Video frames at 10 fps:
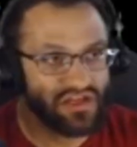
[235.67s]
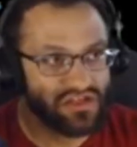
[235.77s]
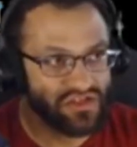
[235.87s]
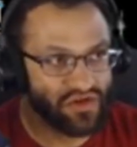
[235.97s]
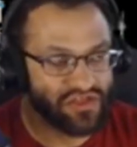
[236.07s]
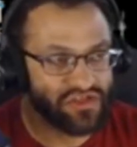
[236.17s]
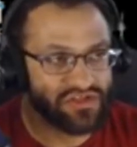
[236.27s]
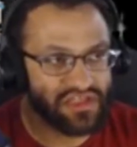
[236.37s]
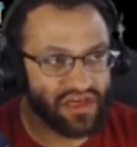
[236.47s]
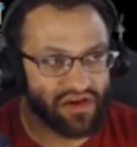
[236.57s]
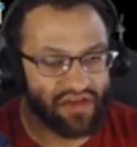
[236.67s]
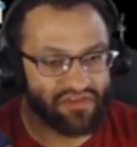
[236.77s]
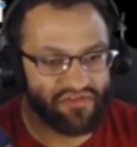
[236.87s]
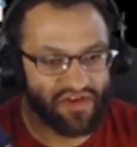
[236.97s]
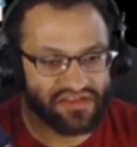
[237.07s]
So as you can see, I already have the
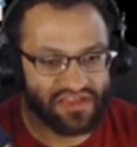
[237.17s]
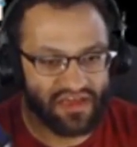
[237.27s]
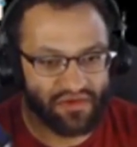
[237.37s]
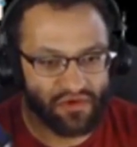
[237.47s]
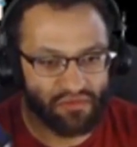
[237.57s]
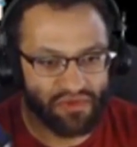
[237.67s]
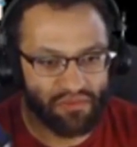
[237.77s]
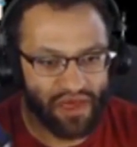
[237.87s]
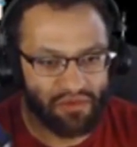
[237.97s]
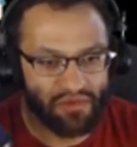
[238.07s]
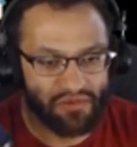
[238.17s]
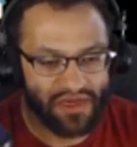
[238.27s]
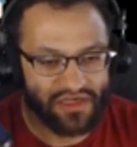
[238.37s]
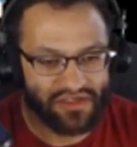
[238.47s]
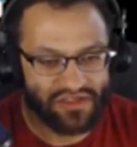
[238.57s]
files downloaded, but the Pac Mod
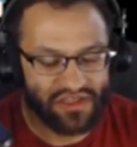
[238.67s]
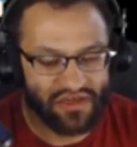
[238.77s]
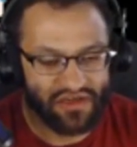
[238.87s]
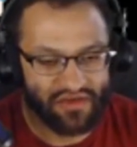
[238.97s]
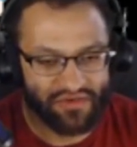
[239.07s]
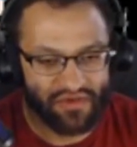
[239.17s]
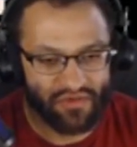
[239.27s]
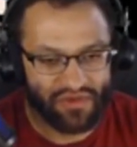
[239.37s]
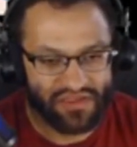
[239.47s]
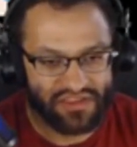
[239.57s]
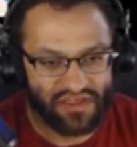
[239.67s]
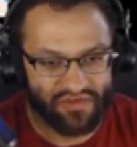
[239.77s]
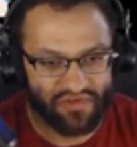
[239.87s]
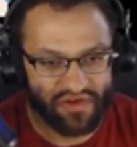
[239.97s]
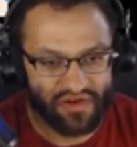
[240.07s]
Manager is kind of the only one that's
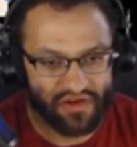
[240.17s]
different.